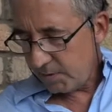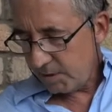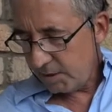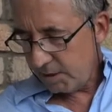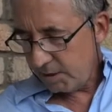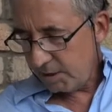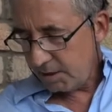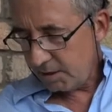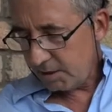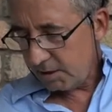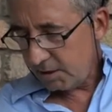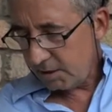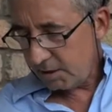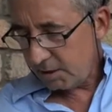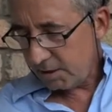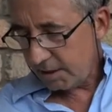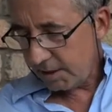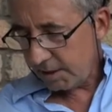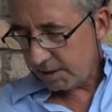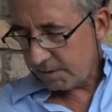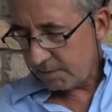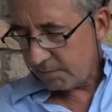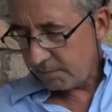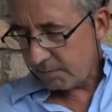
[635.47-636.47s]
in
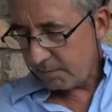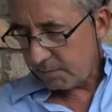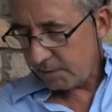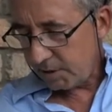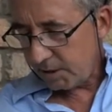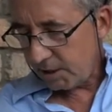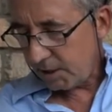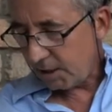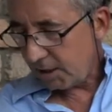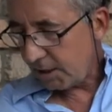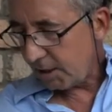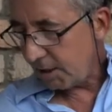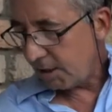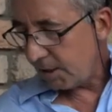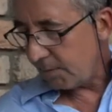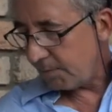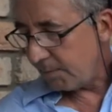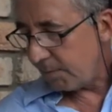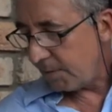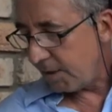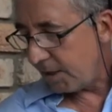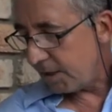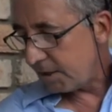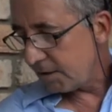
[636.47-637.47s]
that particular
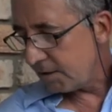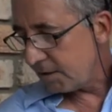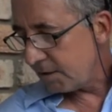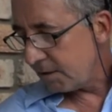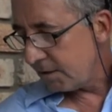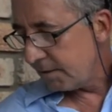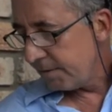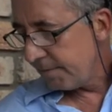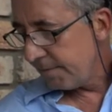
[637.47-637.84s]
place.